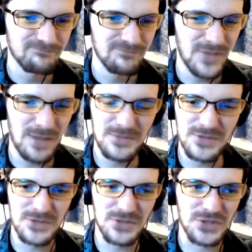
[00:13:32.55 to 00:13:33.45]
go. Game does
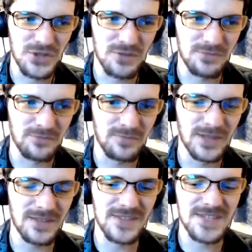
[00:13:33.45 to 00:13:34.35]
a good job of,
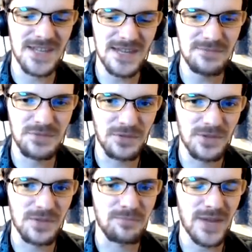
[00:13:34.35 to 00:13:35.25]
like, this game is one
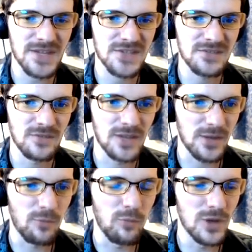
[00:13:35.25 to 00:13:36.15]
of the best,
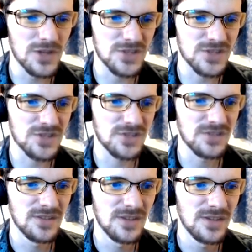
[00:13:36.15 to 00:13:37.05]
like, worst
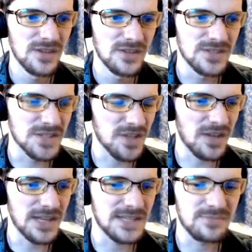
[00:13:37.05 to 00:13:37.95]

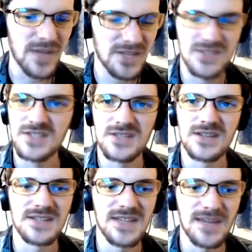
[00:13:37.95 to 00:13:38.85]
designed, best
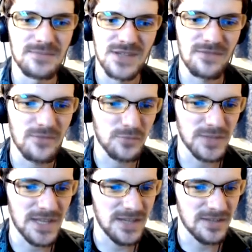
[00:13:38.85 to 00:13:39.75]
designed games I've ever
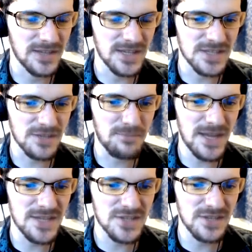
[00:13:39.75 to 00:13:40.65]
played. Like, it's
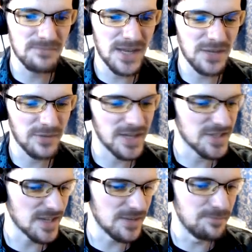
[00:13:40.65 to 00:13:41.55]
amazing in many
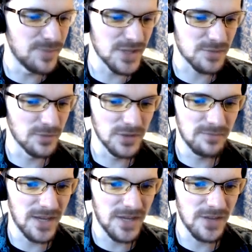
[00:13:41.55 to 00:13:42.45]
ways and abysmal in
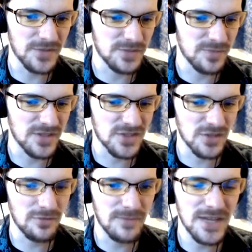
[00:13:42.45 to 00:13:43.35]
many others, but it's
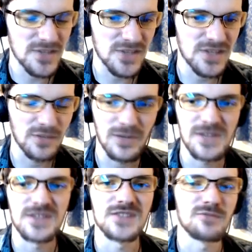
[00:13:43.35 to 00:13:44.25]
so amazing in the way
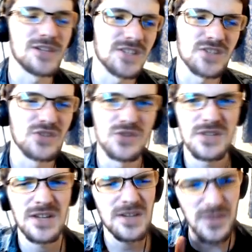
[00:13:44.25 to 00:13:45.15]
that ways that it's good
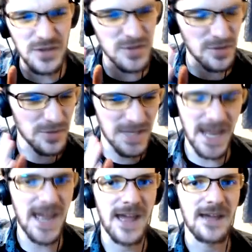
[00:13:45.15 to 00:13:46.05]
that you don't
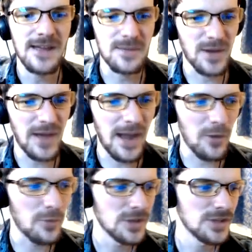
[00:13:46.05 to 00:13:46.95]
care about how